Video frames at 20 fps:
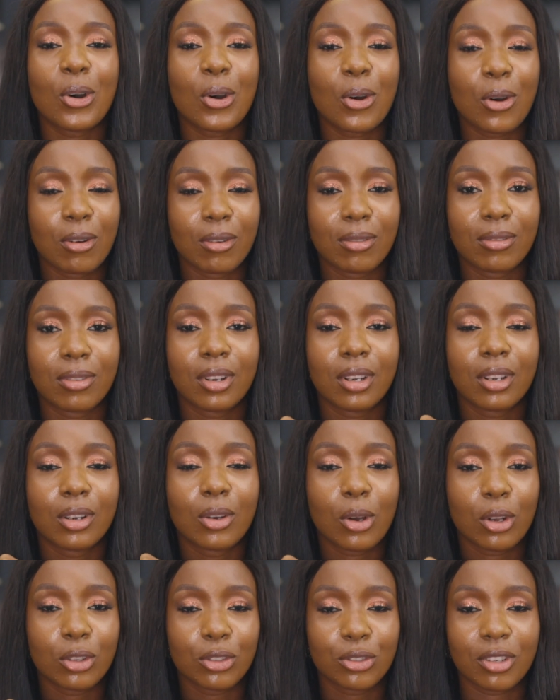of a
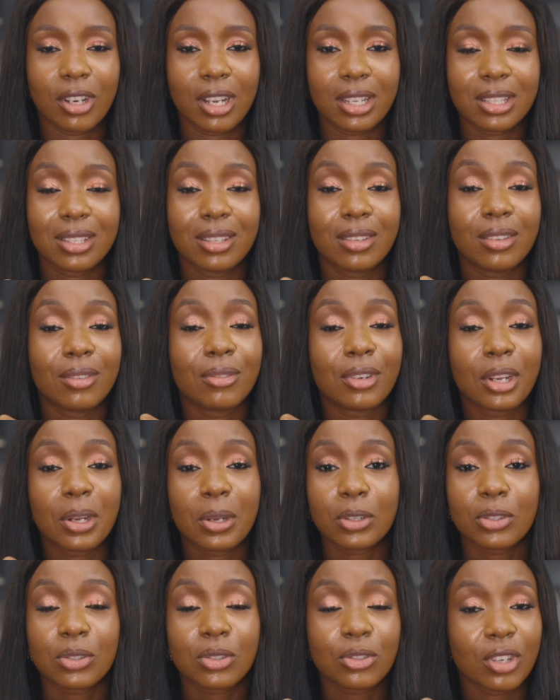contract in the
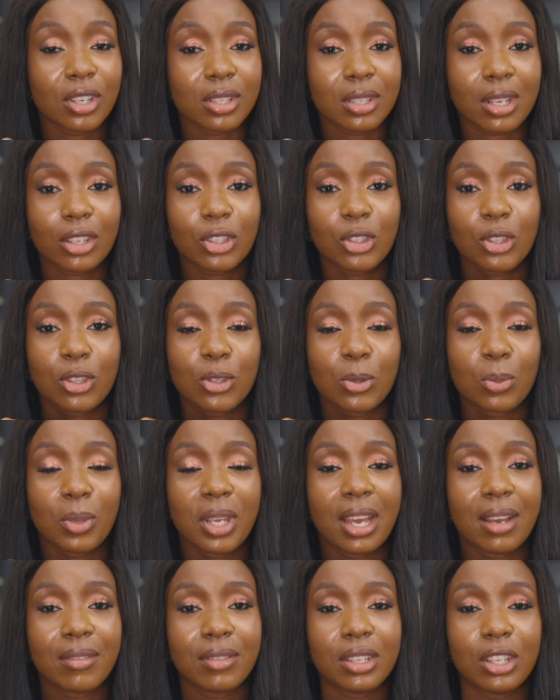various transactions you'll be
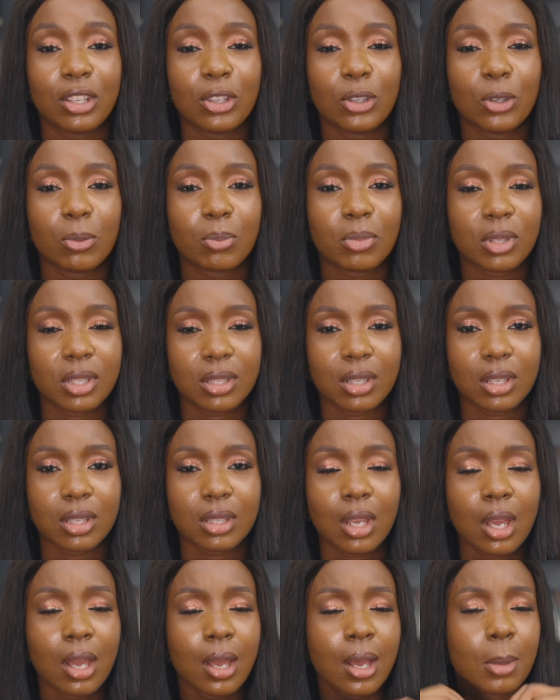having in your
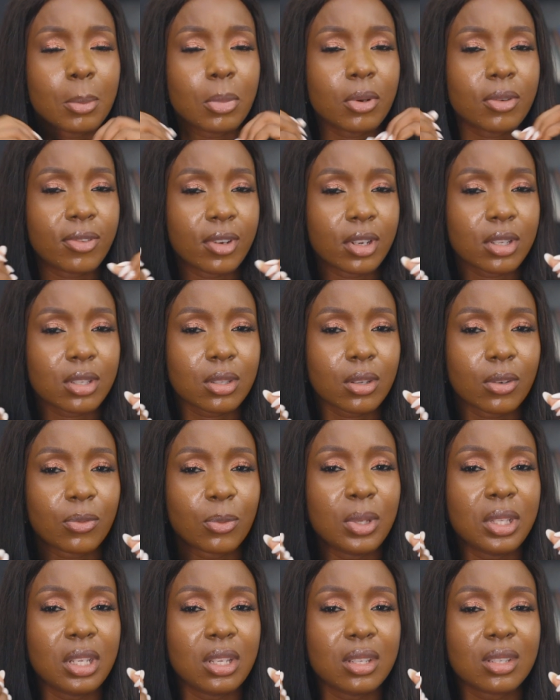business. But first off,
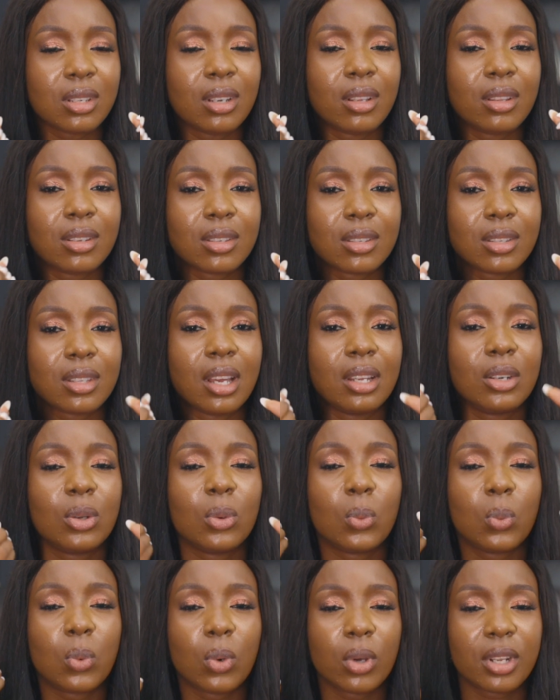we need to understand
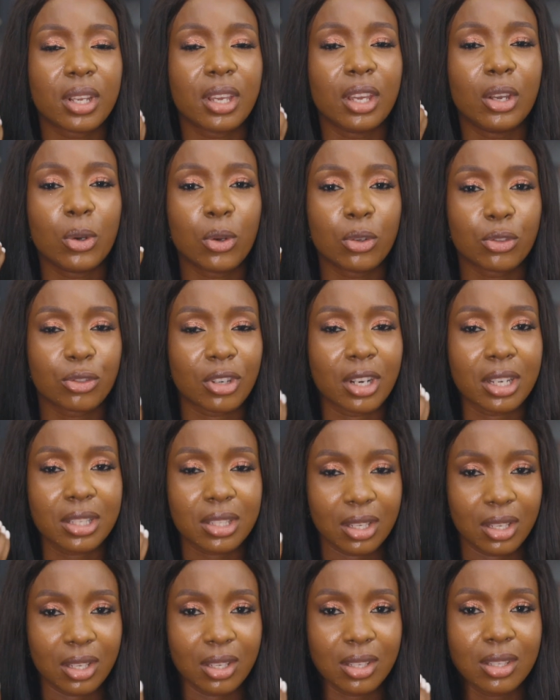what a
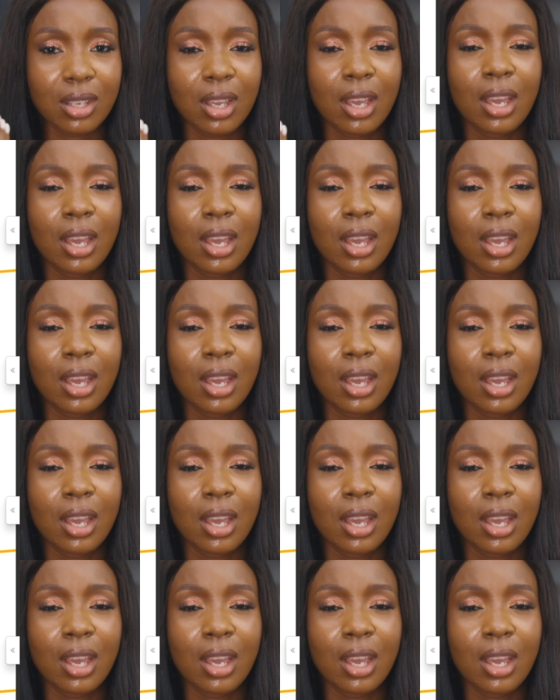contract is.